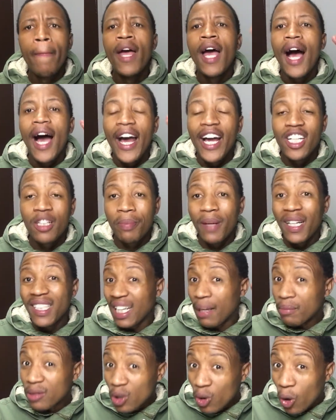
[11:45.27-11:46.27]
I expect
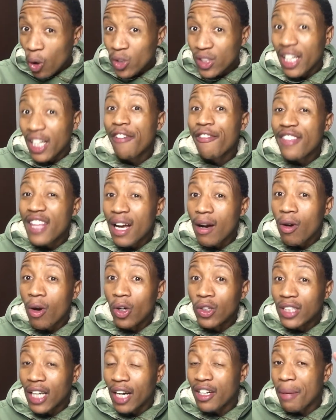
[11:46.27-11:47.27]
them to go, if they go
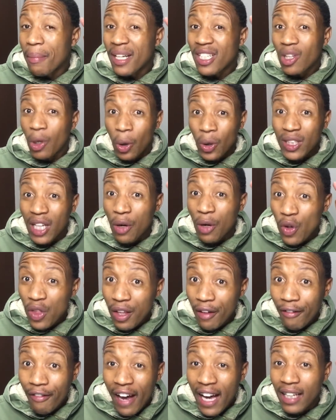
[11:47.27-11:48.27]
down, they must go down with a
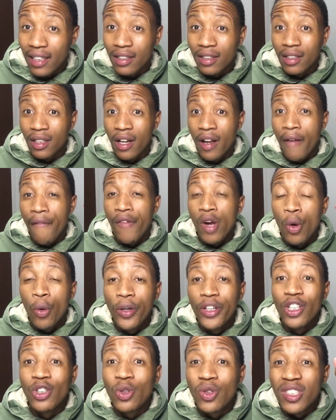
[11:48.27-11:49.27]
fight. We
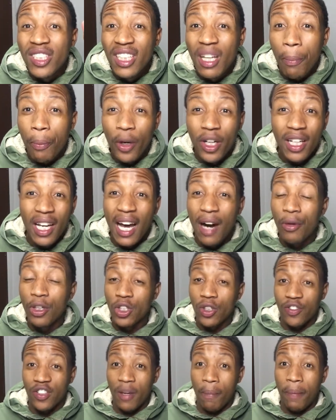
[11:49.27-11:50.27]
need to see the body language
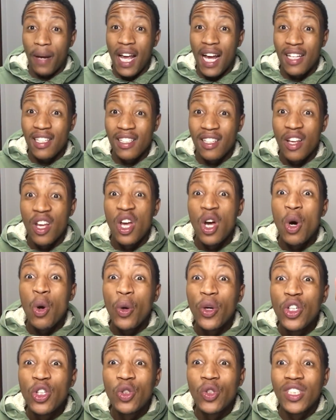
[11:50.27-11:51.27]
of the players. We
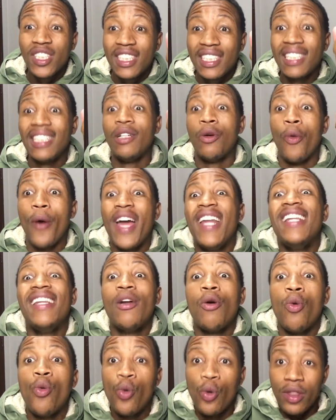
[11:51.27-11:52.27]
need to see
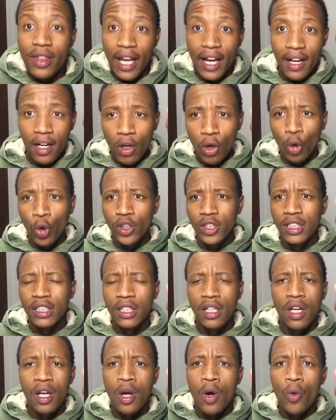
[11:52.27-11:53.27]
when they lose.
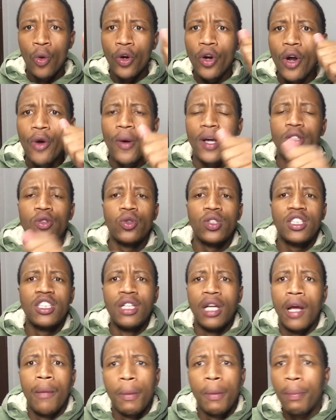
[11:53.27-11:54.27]
We don't want to see
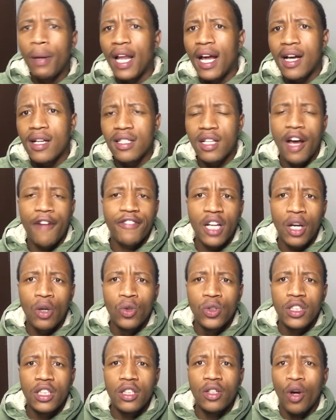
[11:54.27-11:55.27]
happy players after
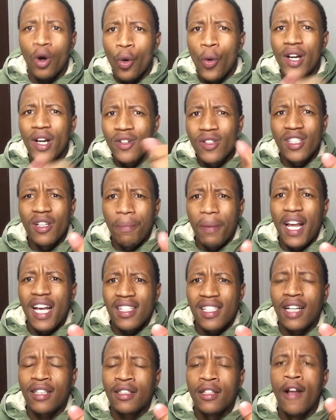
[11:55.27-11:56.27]
losing. No, we want to see players
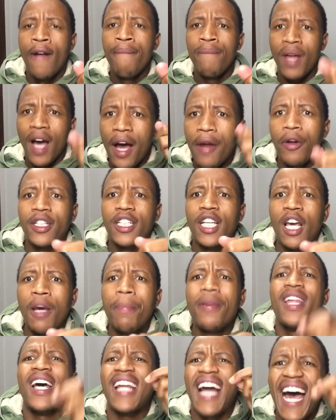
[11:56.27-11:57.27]
that are not happy,
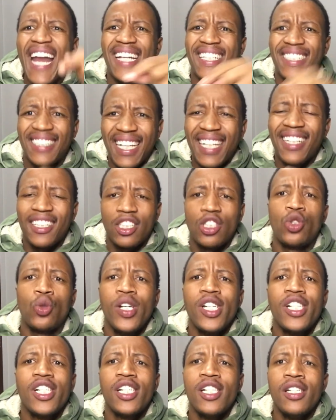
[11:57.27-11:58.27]
that understand the
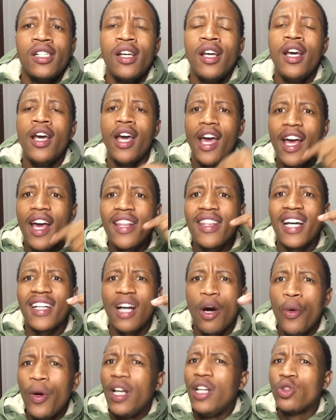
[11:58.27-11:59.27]
situation, and that are
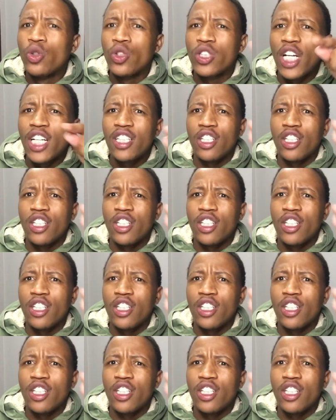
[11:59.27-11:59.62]
willing to change the